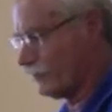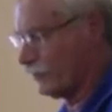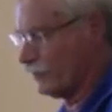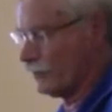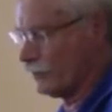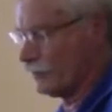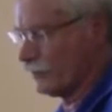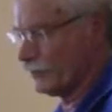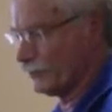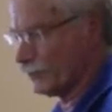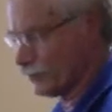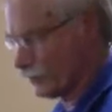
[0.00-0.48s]

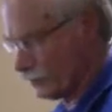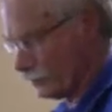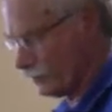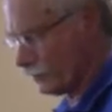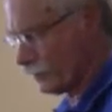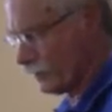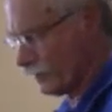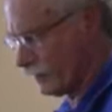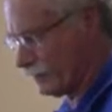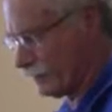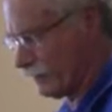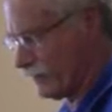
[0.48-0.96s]
You're
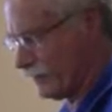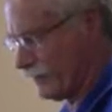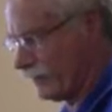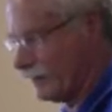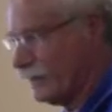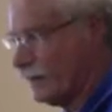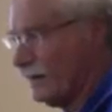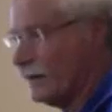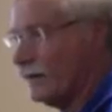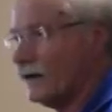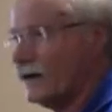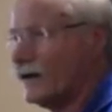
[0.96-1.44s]
joking me.
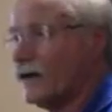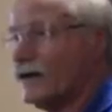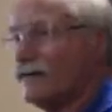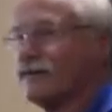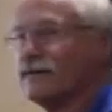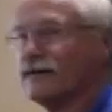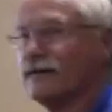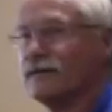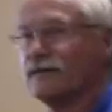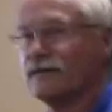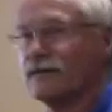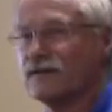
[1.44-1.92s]

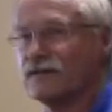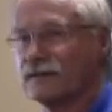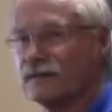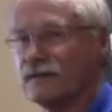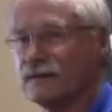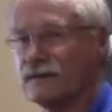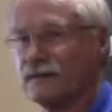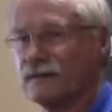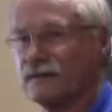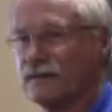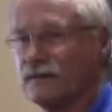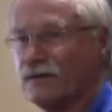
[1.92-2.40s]
Off come the
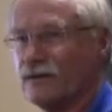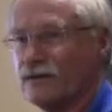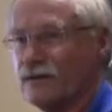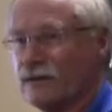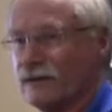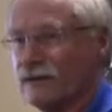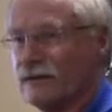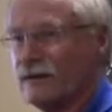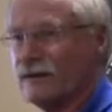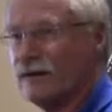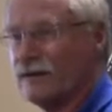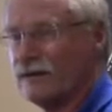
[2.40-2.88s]
starter
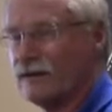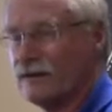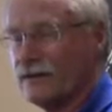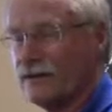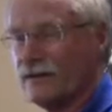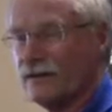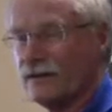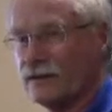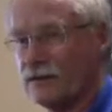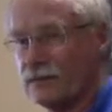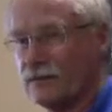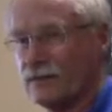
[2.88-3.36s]
motor.
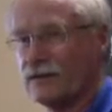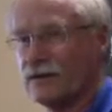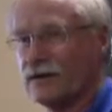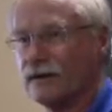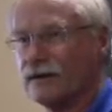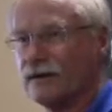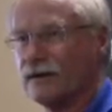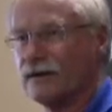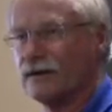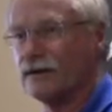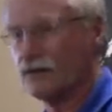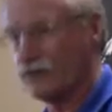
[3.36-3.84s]
Tear it
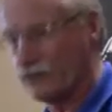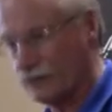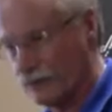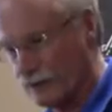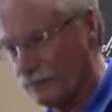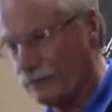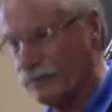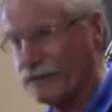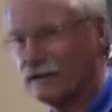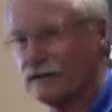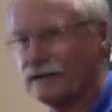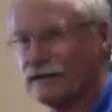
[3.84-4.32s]
apart,
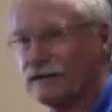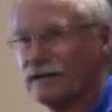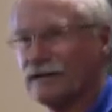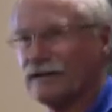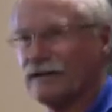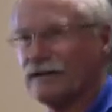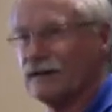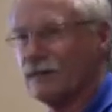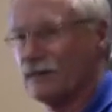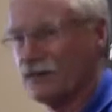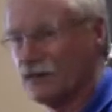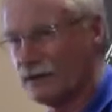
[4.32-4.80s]
rebuild it,
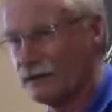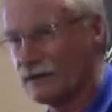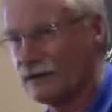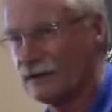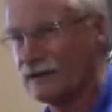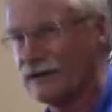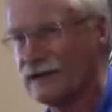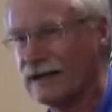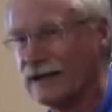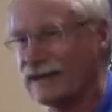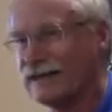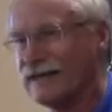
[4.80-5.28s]
put
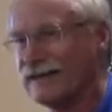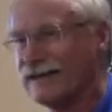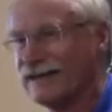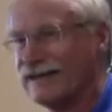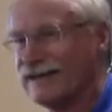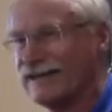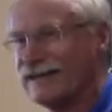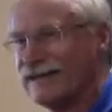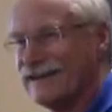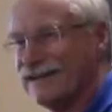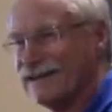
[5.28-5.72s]
it back in.